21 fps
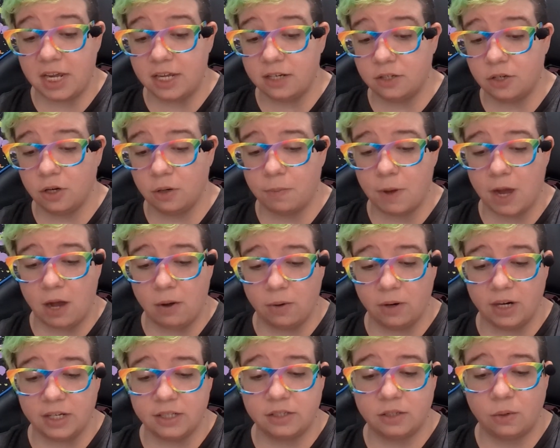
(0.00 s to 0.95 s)
and her
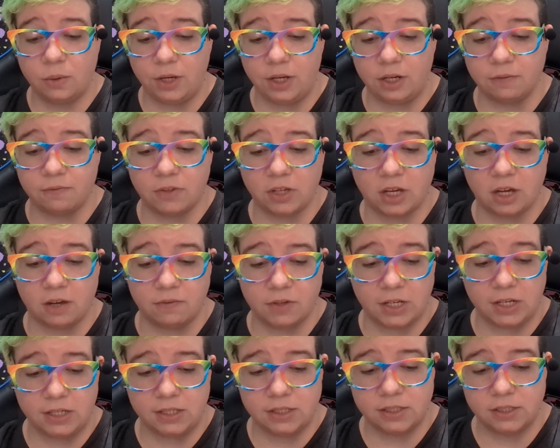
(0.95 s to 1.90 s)
power as Queen of the
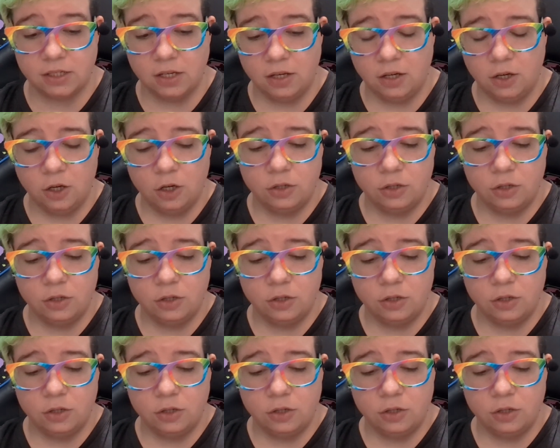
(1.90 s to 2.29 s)
Covens.